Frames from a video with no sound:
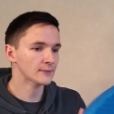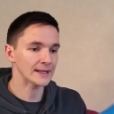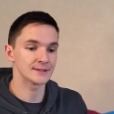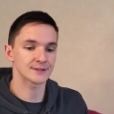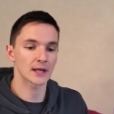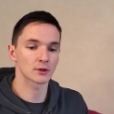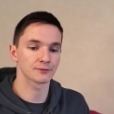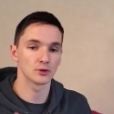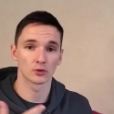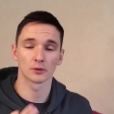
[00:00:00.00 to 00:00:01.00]
instead
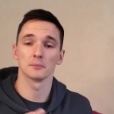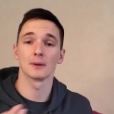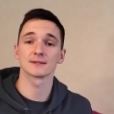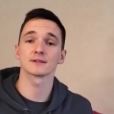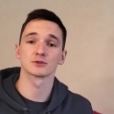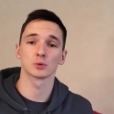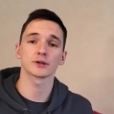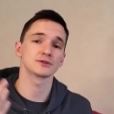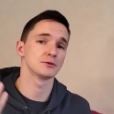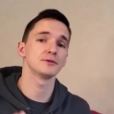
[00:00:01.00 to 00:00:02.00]
of your muscles
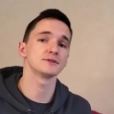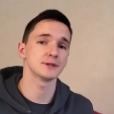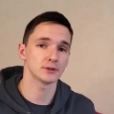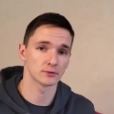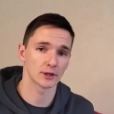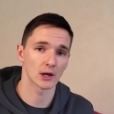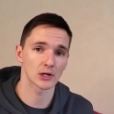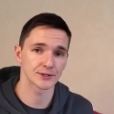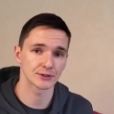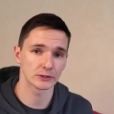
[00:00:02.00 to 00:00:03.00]
working. So if you're sitting on a
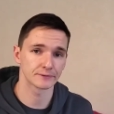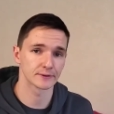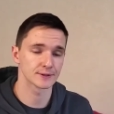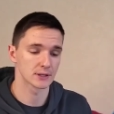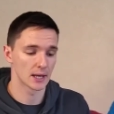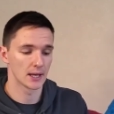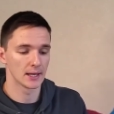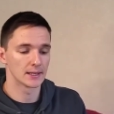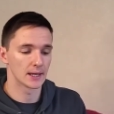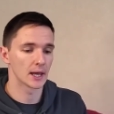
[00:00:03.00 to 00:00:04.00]
hard surface,
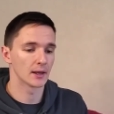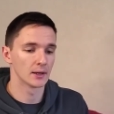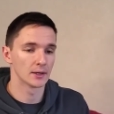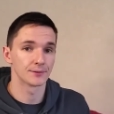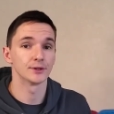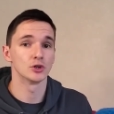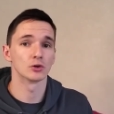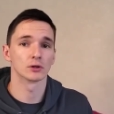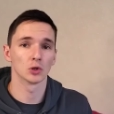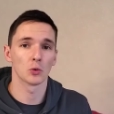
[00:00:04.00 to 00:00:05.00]
yeah, then
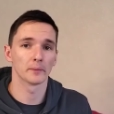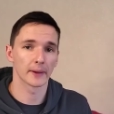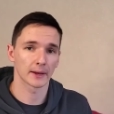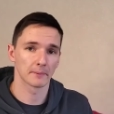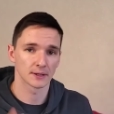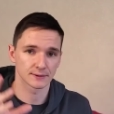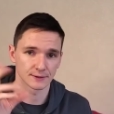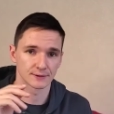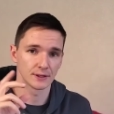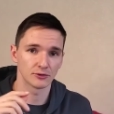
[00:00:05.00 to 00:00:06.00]
your lower back
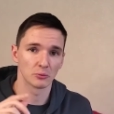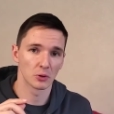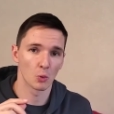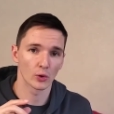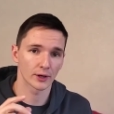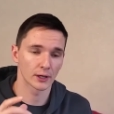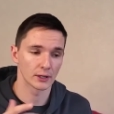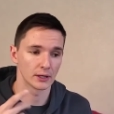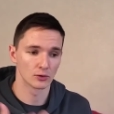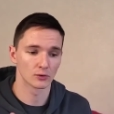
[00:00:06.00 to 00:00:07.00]
muscles need to be working
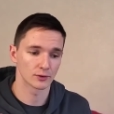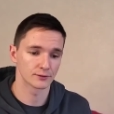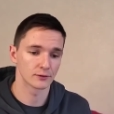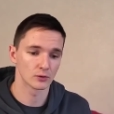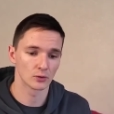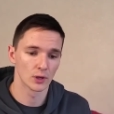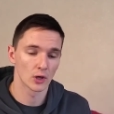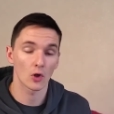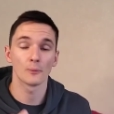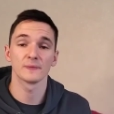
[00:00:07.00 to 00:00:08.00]
in order to
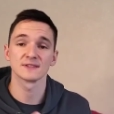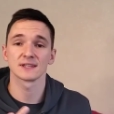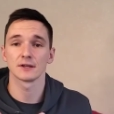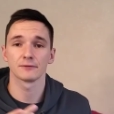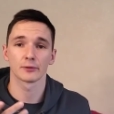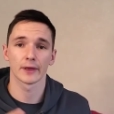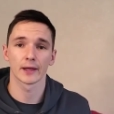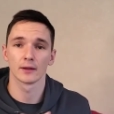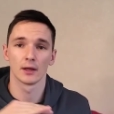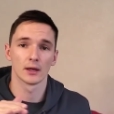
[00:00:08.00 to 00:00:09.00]
compensate for
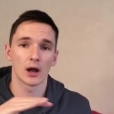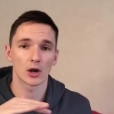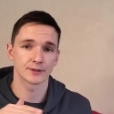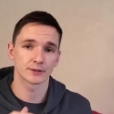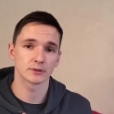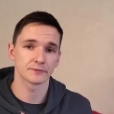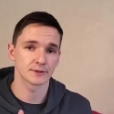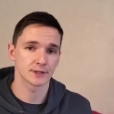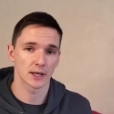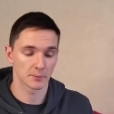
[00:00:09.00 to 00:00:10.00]
that hard
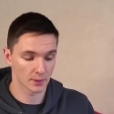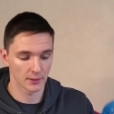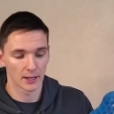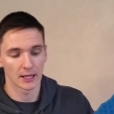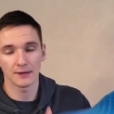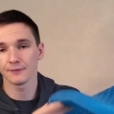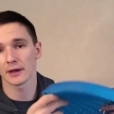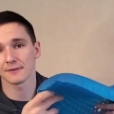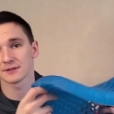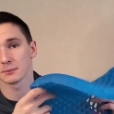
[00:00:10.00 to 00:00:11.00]
surface, yeah. But if you
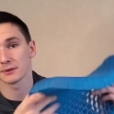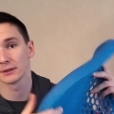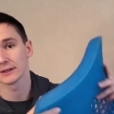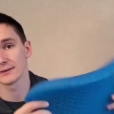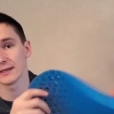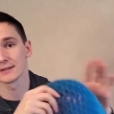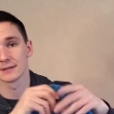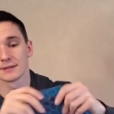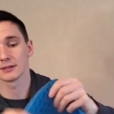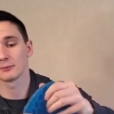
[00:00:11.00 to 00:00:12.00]
have something like this,
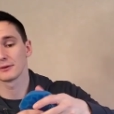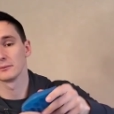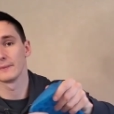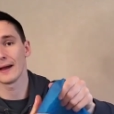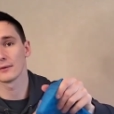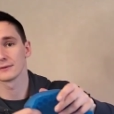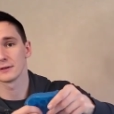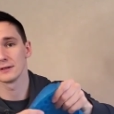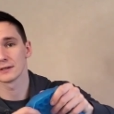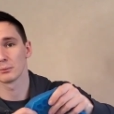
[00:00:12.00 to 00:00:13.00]
something
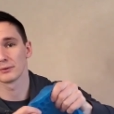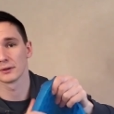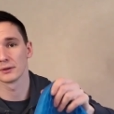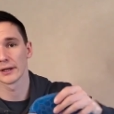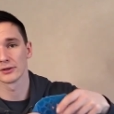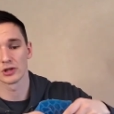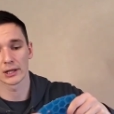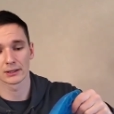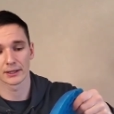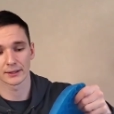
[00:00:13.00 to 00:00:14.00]
bouncy, something like
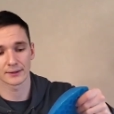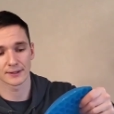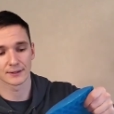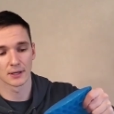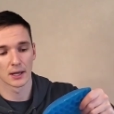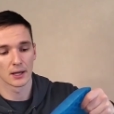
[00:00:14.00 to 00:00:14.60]
jelly like this